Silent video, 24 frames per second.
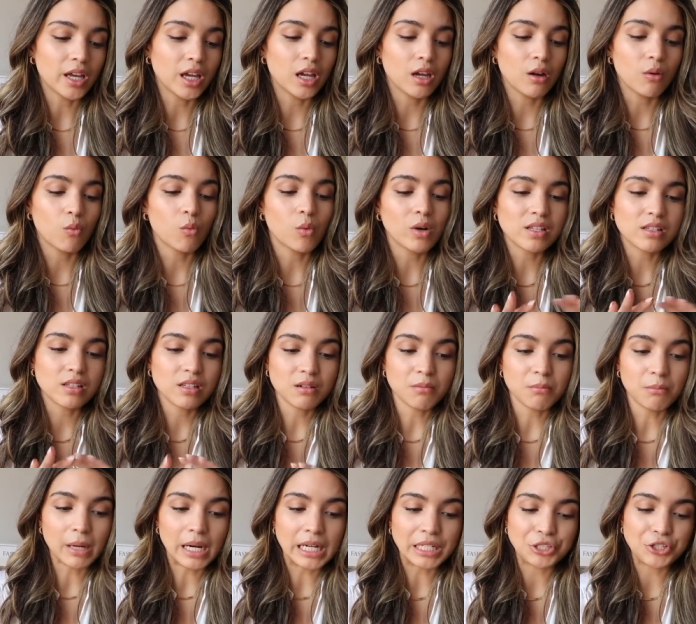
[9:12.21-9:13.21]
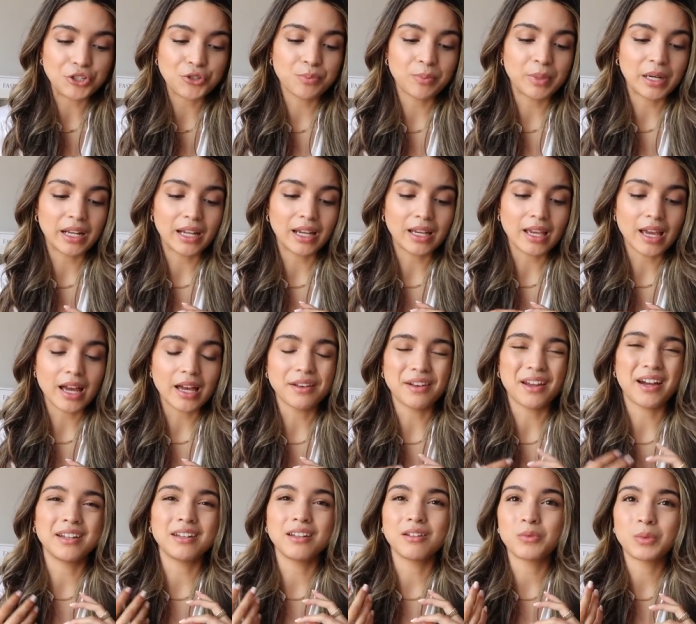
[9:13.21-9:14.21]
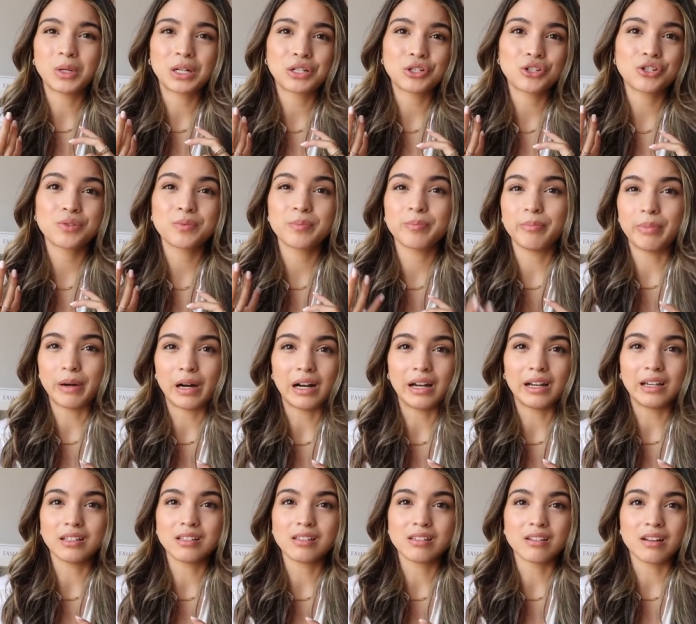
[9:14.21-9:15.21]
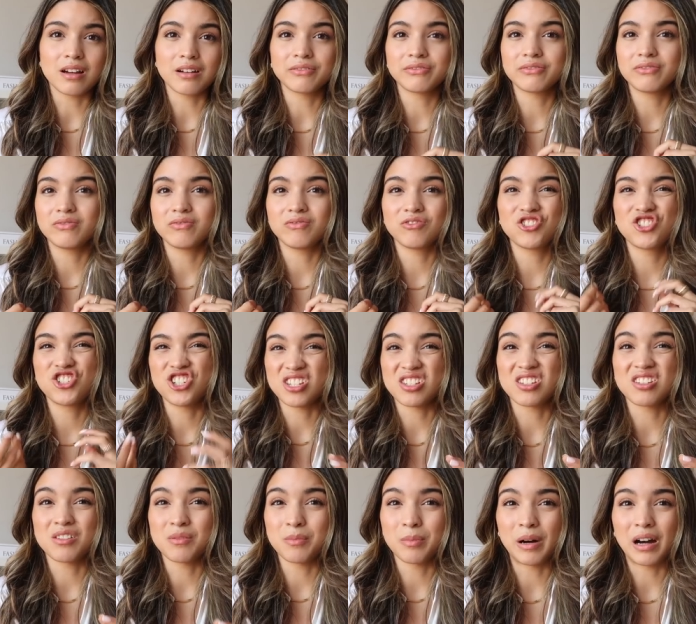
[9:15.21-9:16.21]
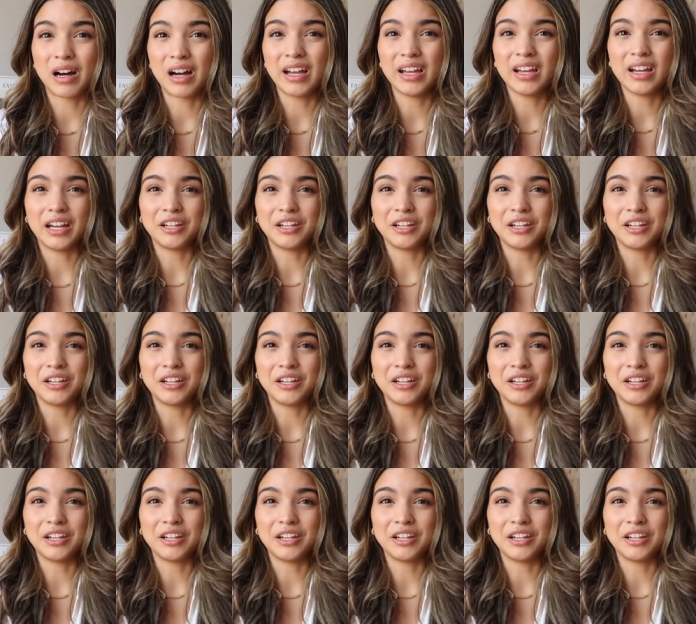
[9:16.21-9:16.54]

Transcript: It wasn't much, but again, I didn't want to just buy stuff just to buy.